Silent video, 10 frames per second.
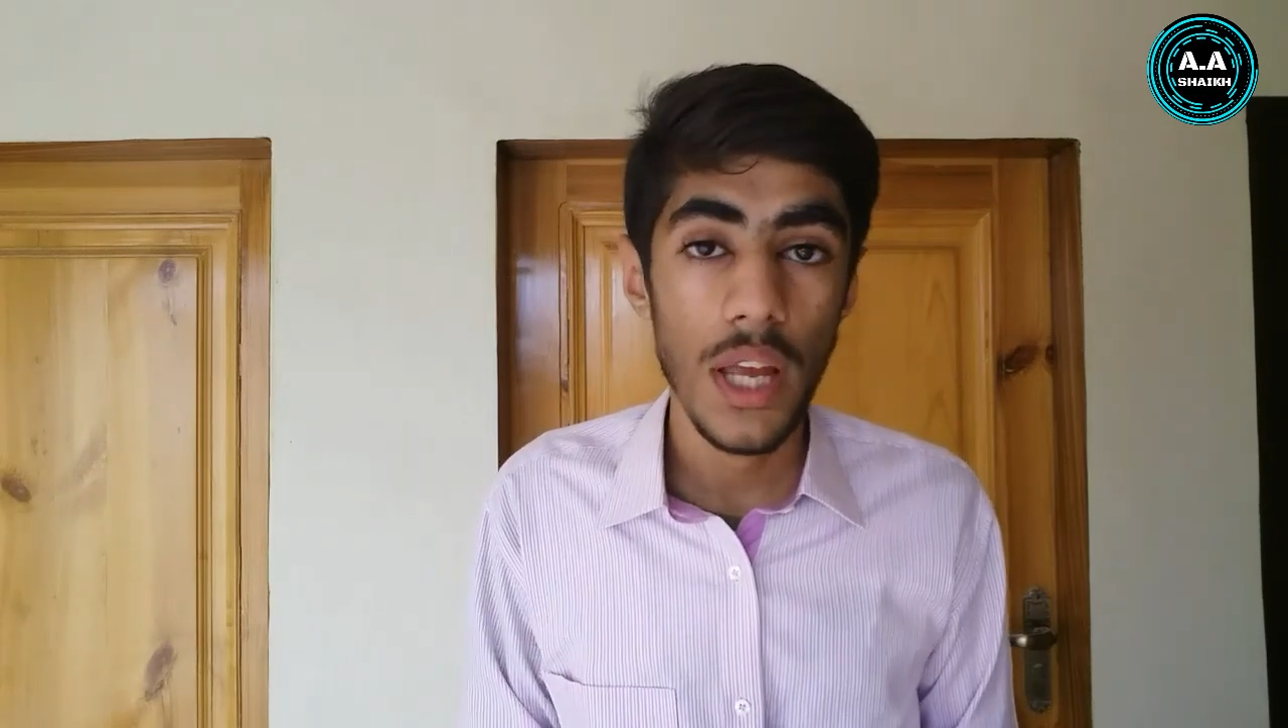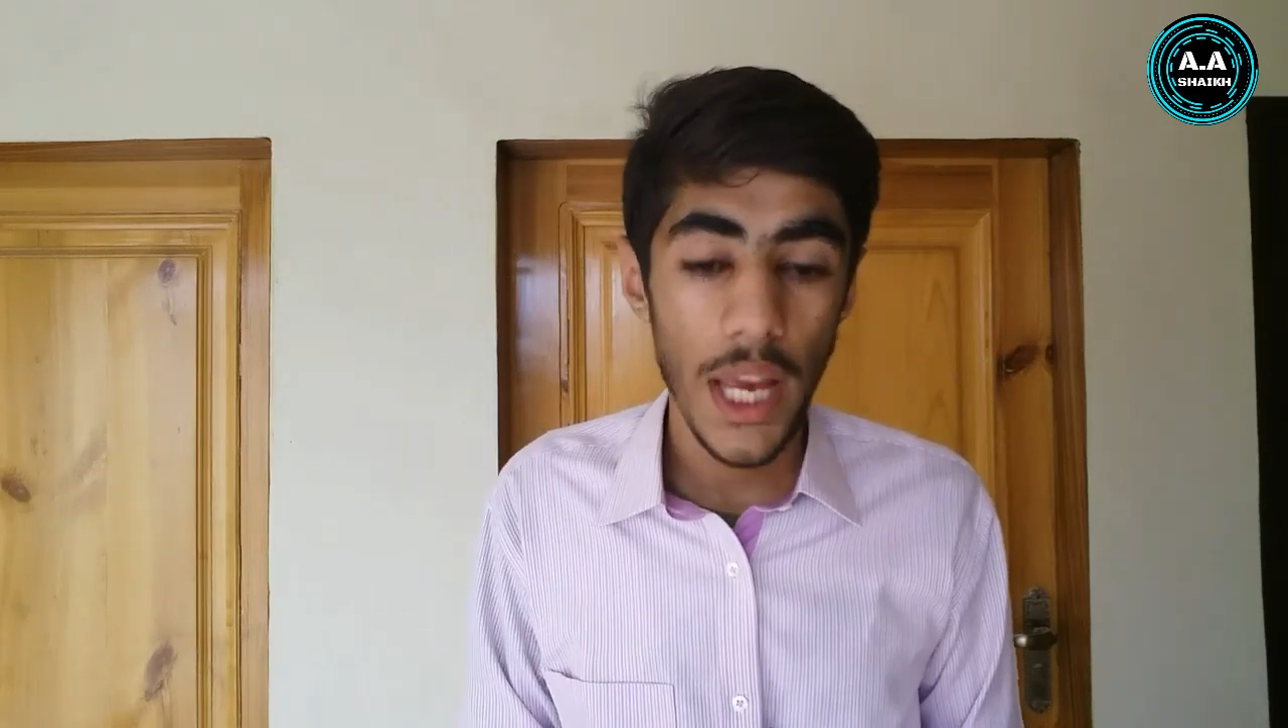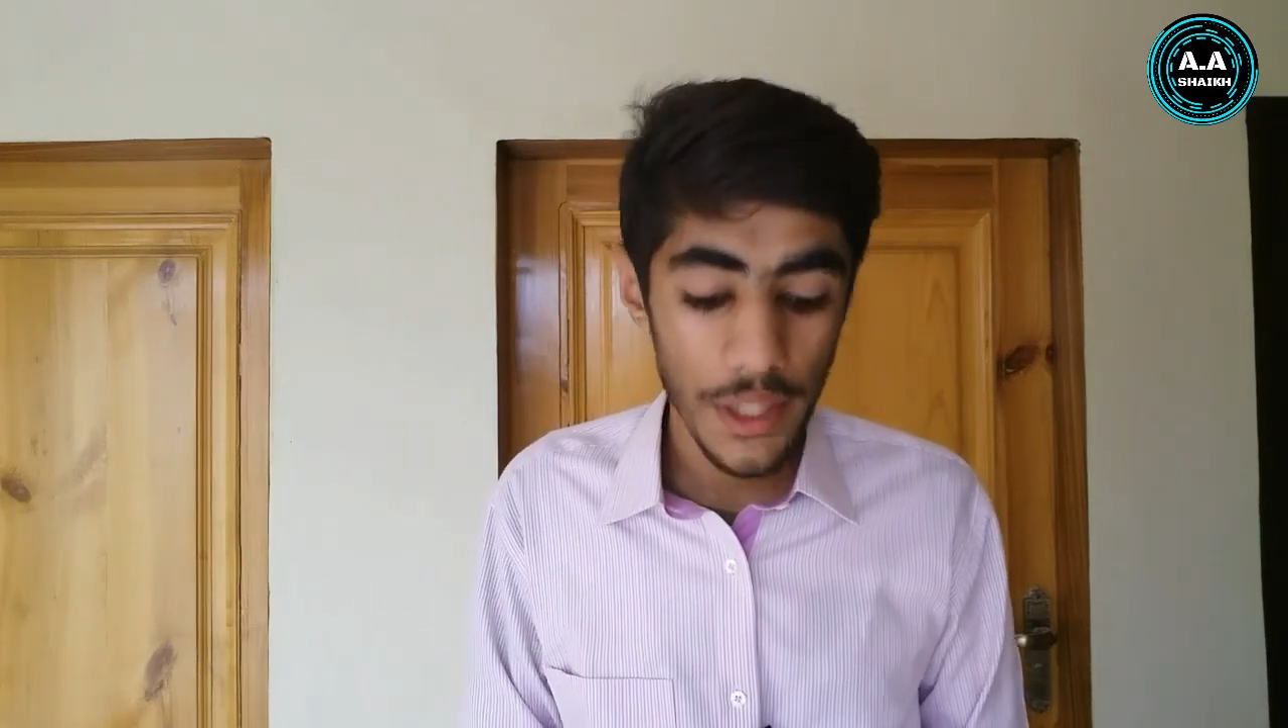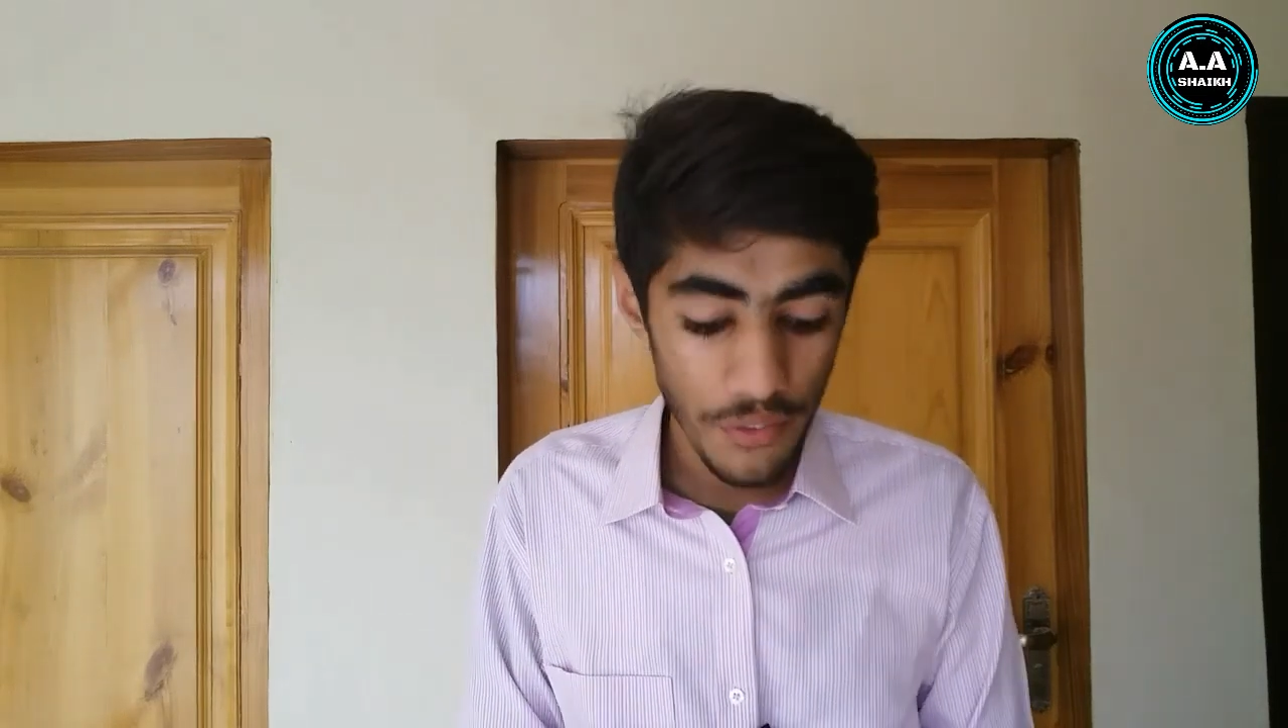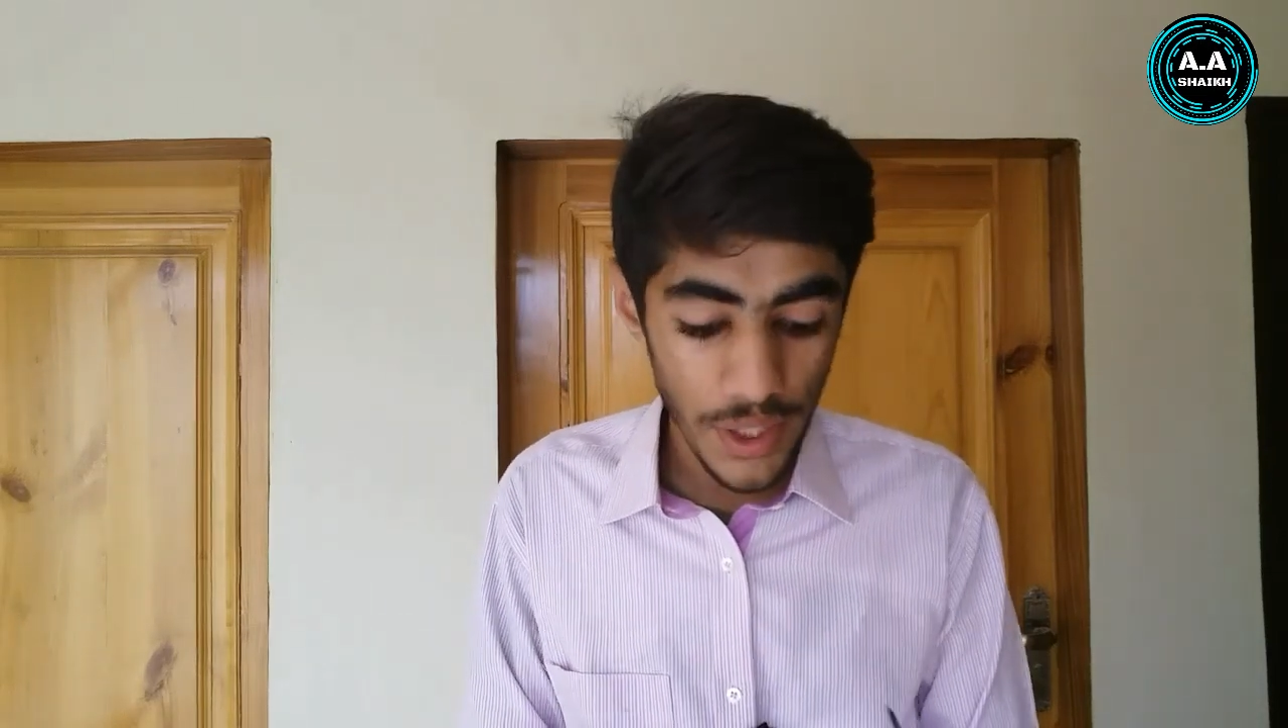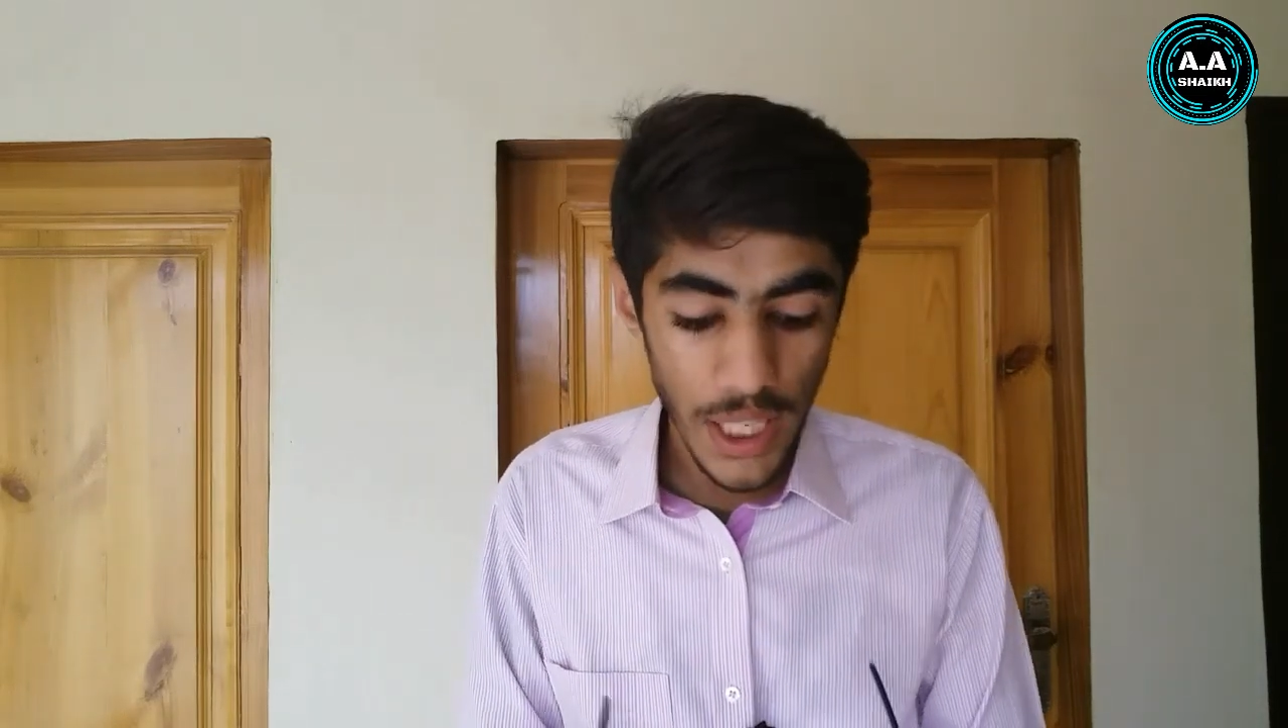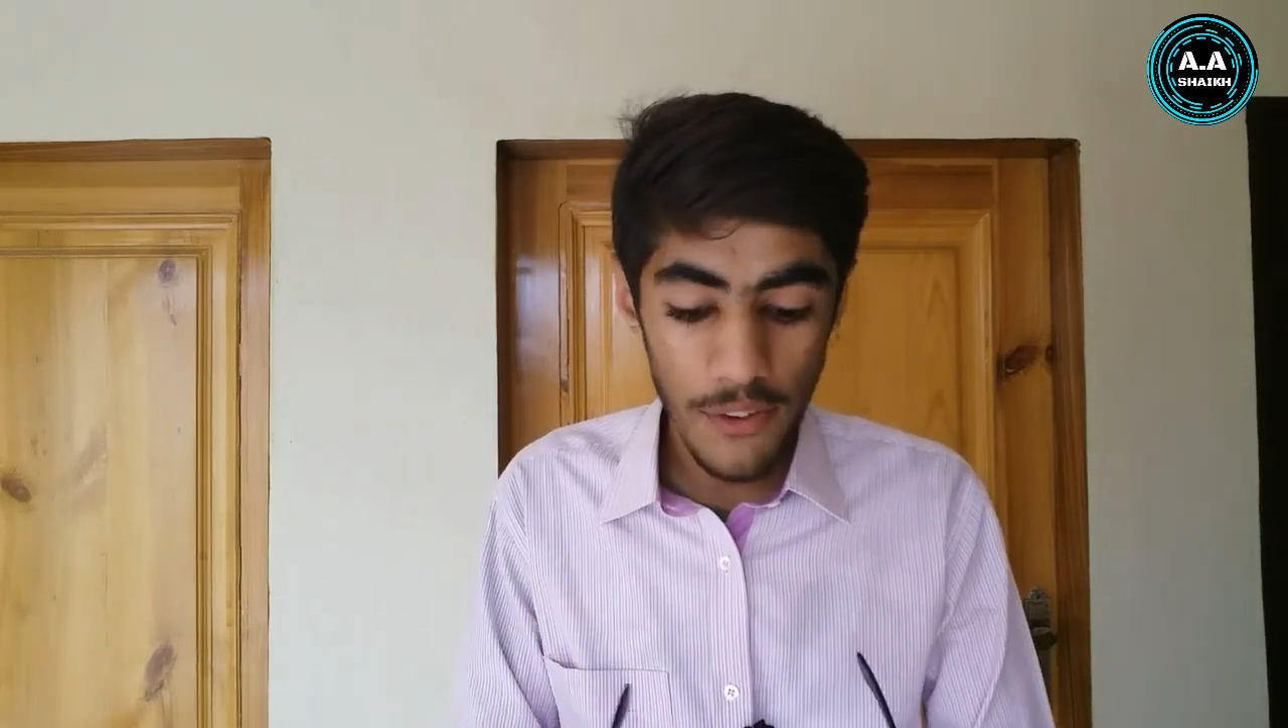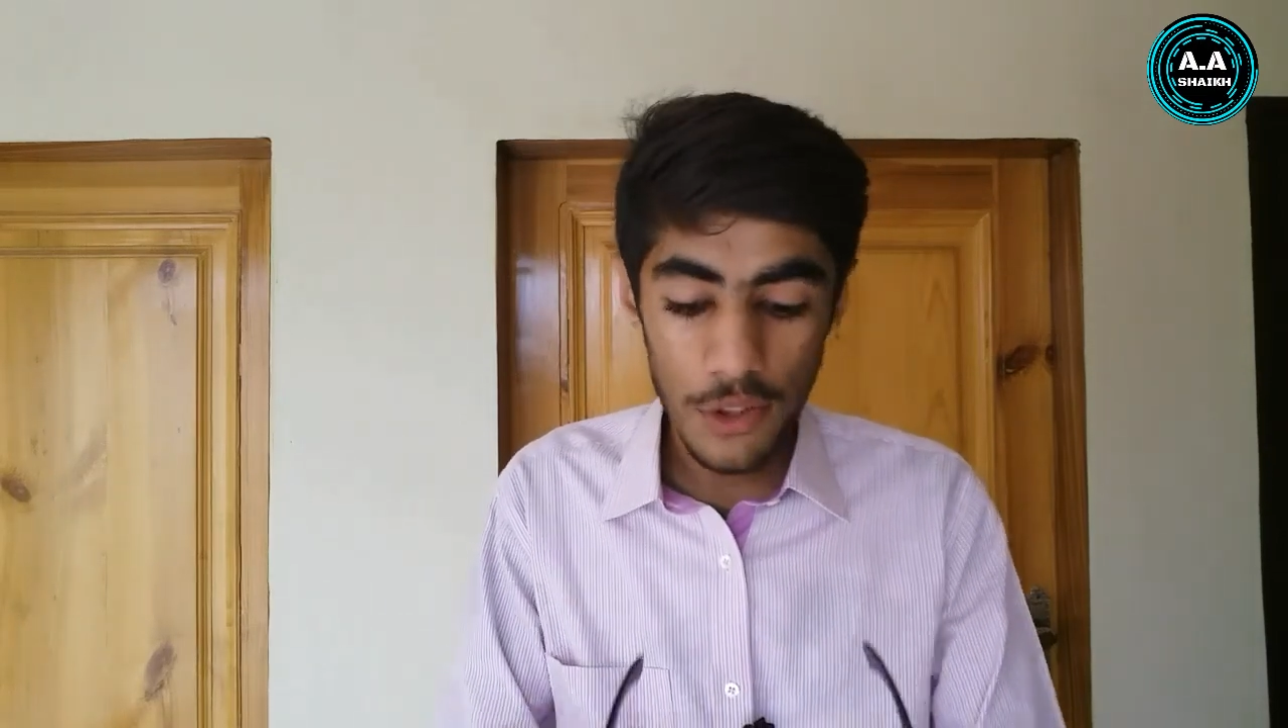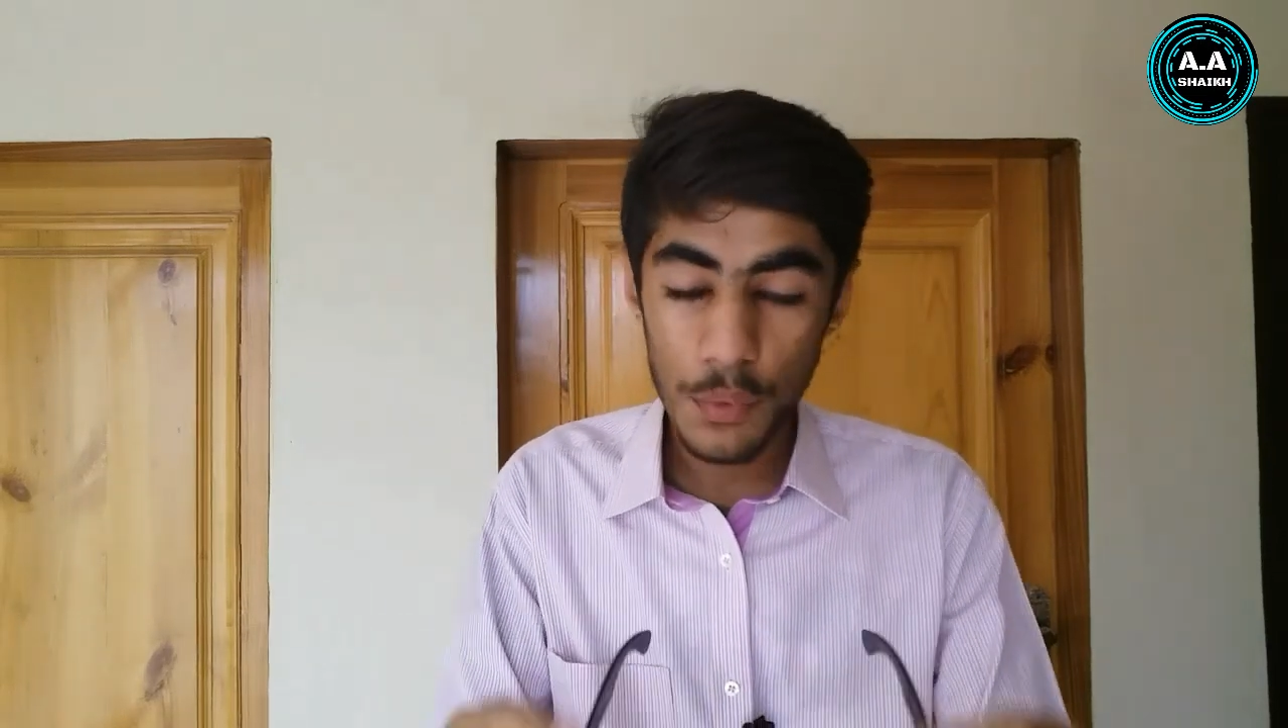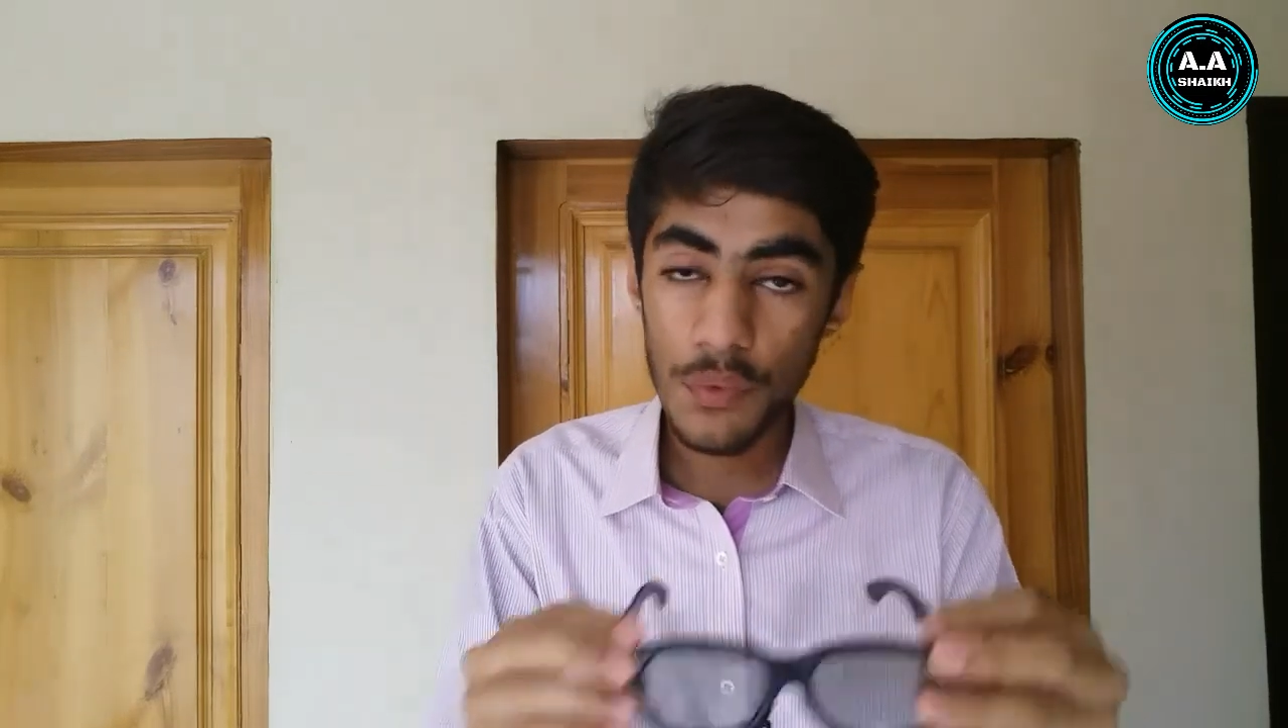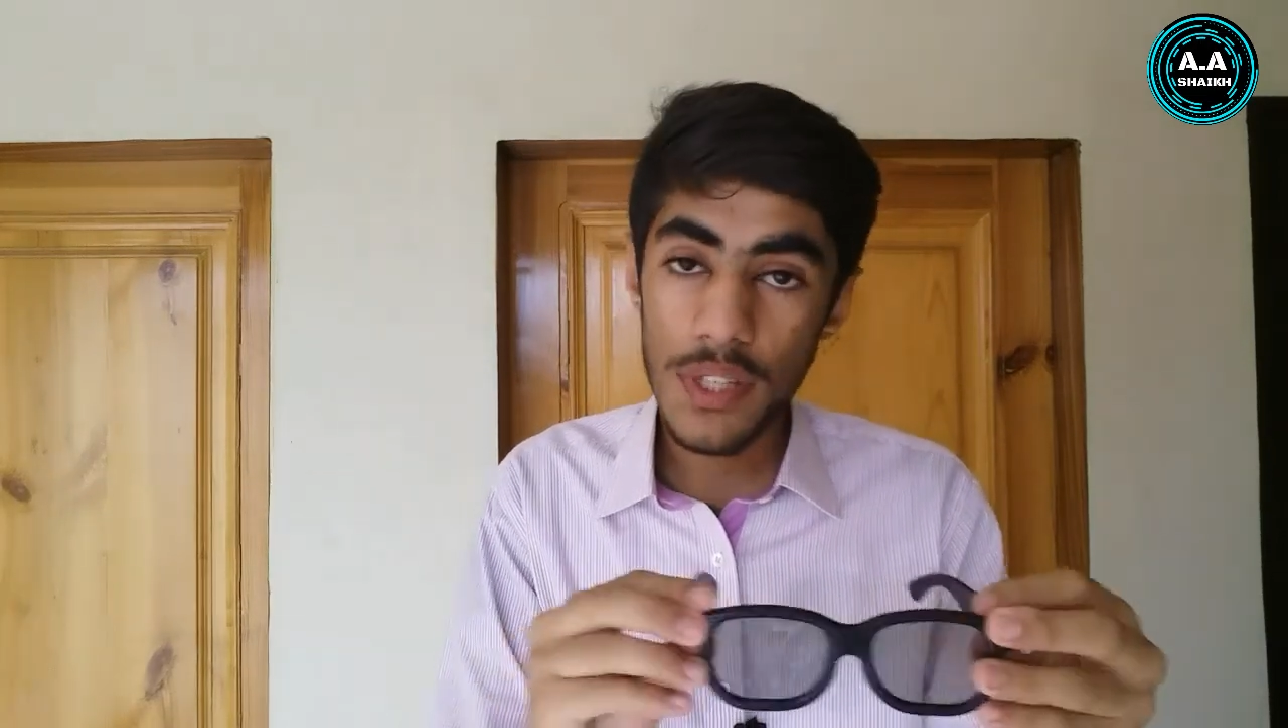and when I will remove